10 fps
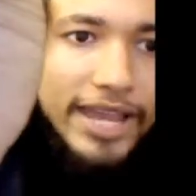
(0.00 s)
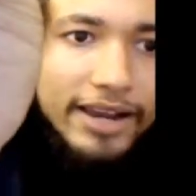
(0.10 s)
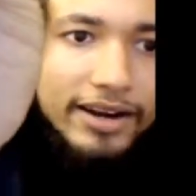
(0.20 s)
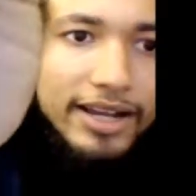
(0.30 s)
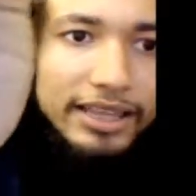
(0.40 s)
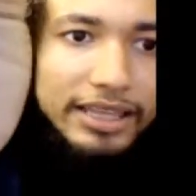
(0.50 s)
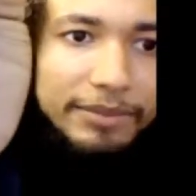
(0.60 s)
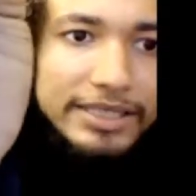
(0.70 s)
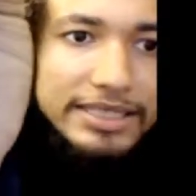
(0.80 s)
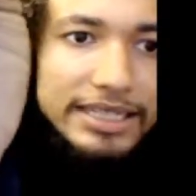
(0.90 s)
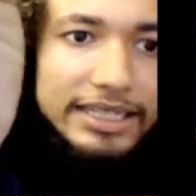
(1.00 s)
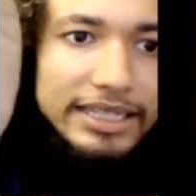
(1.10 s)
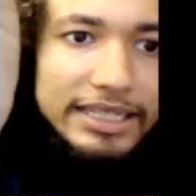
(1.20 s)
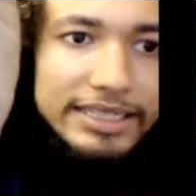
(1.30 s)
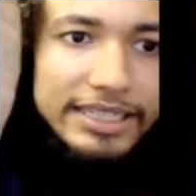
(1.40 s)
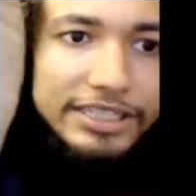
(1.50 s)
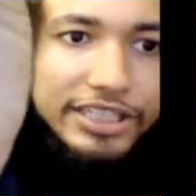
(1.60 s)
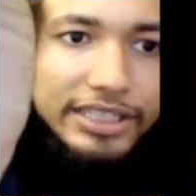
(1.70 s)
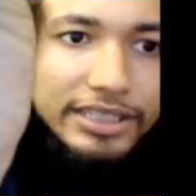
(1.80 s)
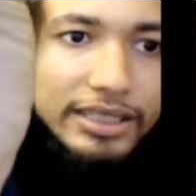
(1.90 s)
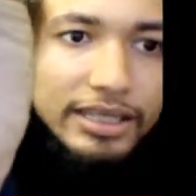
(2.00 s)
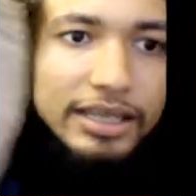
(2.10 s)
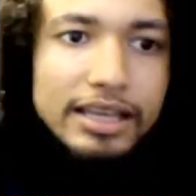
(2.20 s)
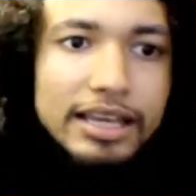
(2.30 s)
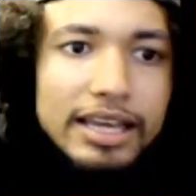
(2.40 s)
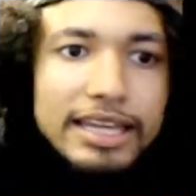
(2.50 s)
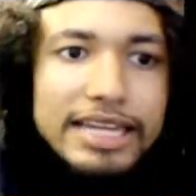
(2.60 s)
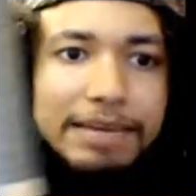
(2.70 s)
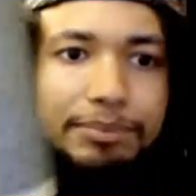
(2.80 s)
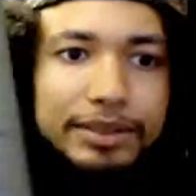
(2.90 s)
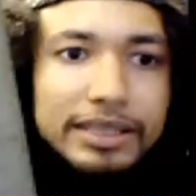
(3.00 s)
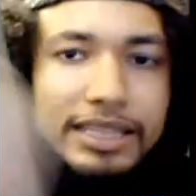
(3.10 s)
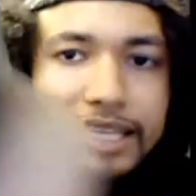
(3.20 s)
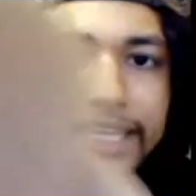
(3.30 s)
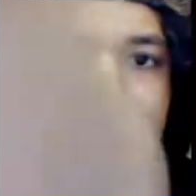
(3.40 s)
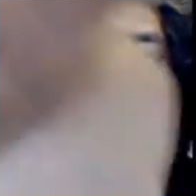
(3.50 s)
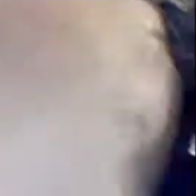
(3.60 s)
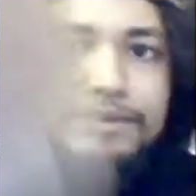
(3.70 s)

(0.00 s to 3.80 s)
Era Limited Edition, and I believe